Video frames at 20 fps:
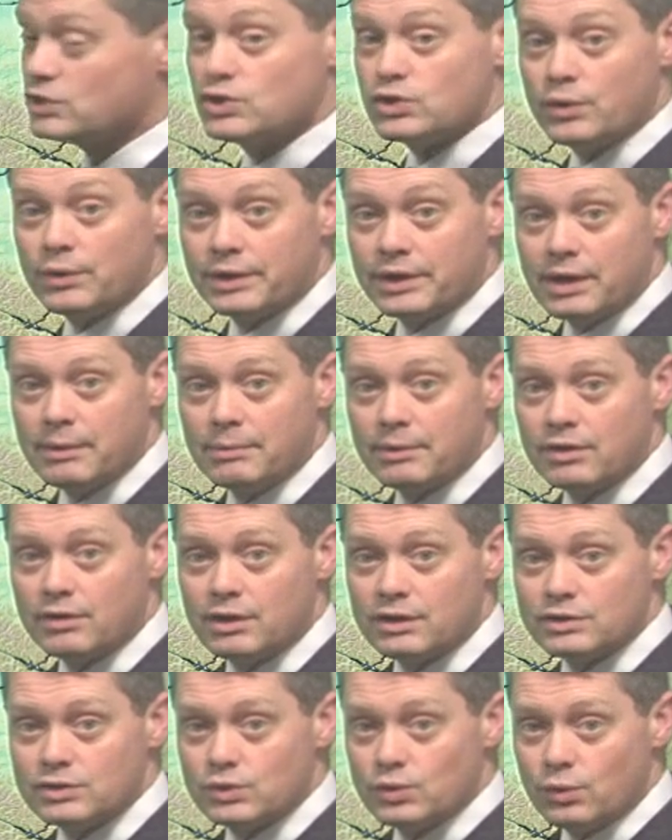showing up
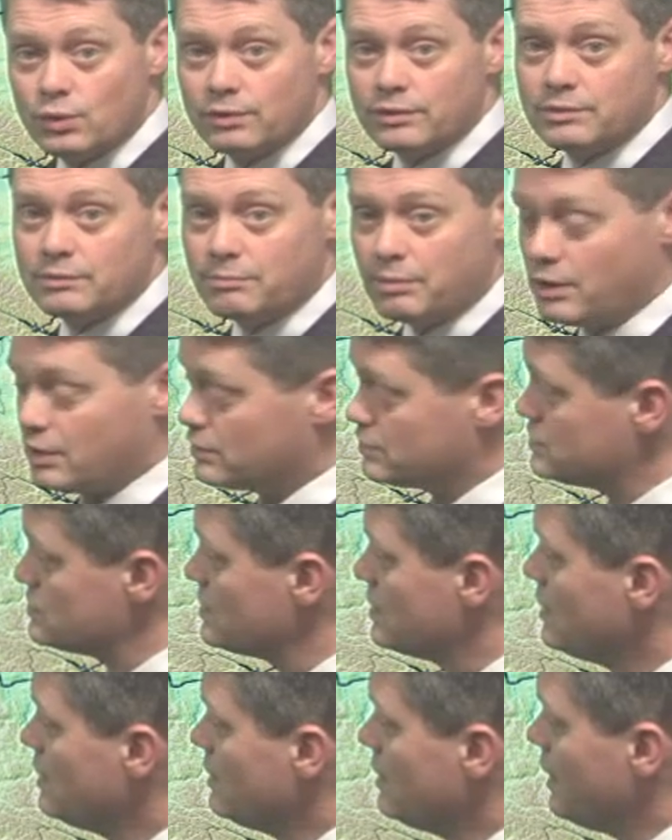across northern
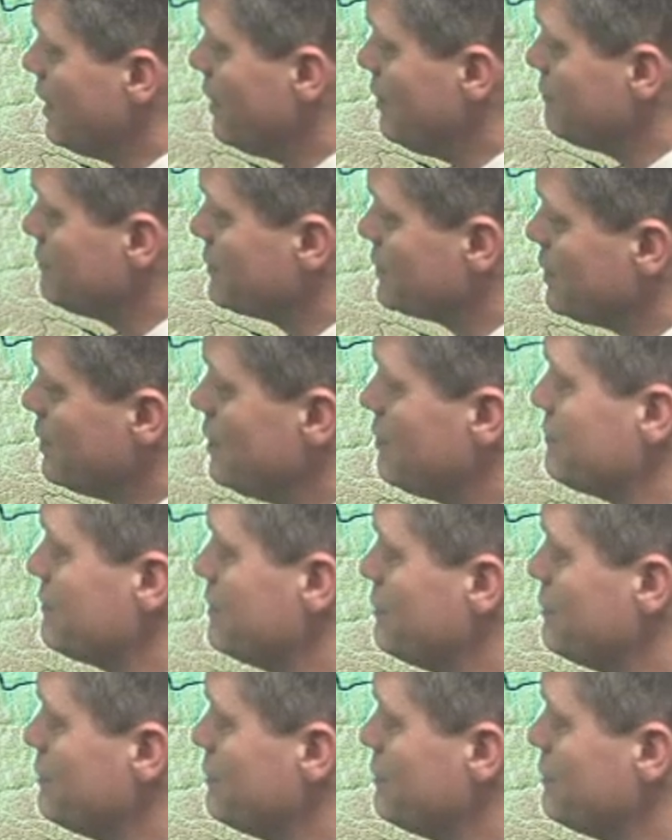parts of the Gulf.